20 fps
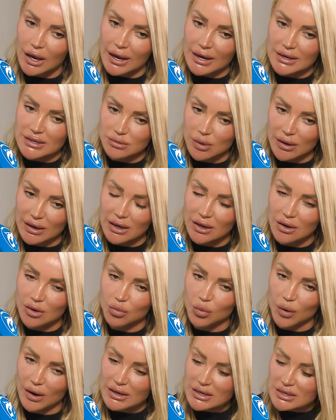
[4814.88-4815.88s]
it's like
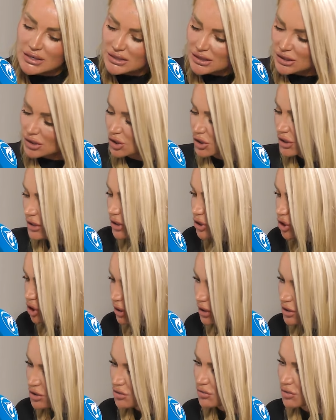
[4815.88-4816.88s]
when you see us in the
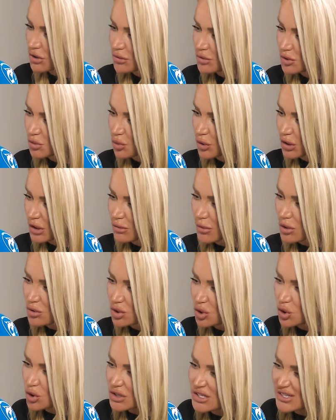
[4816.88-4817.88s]
changing rooms, we're the
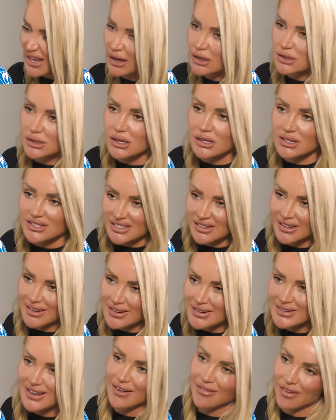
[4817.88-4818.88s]
most unsexiest
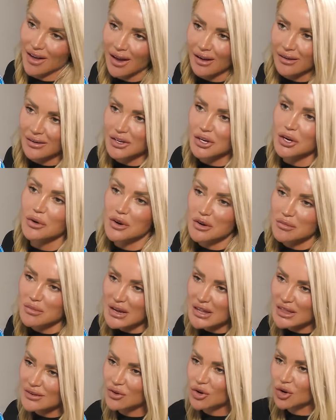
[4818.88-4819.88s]
things ever. You know what I
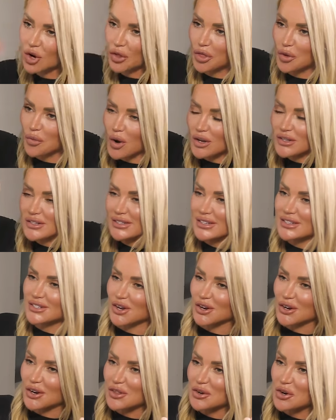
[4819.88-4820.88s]
mean? They've all got the
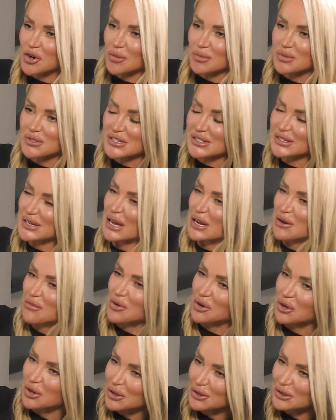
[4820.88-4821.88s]
onesies on and the cups of tea
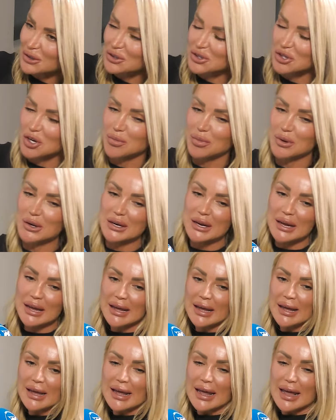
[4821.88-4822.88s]
and we're cuddled up and
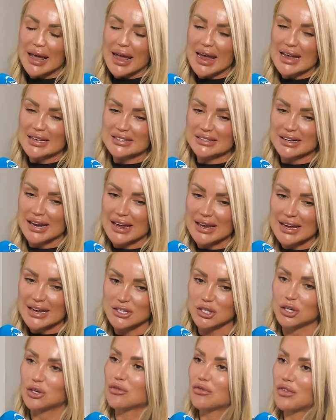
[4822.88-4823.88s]
it's like
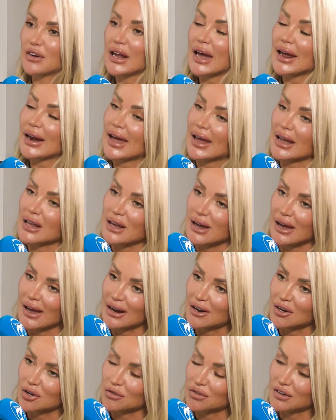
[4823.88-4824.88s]
it's lovely and I
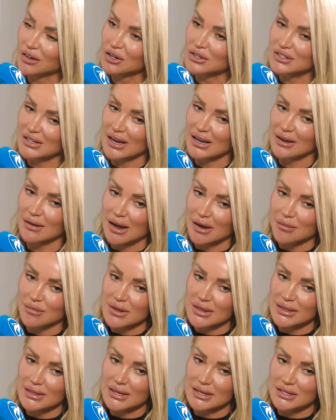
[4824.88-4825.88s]
I love it because I
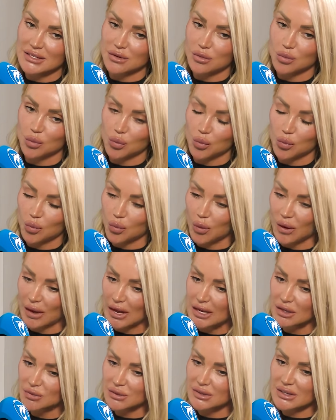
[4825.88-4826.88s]
am in this
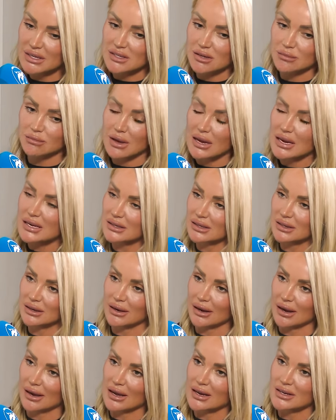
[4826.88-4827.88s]
world with these amazing
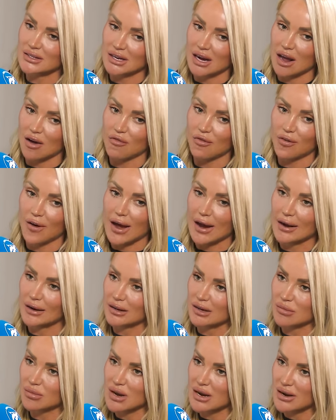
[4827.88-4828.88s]
girls and I've
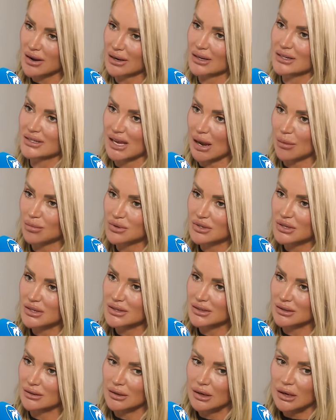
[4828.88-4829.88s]
finally been
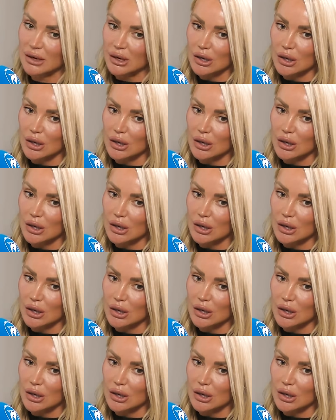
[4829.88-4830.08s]
accepted and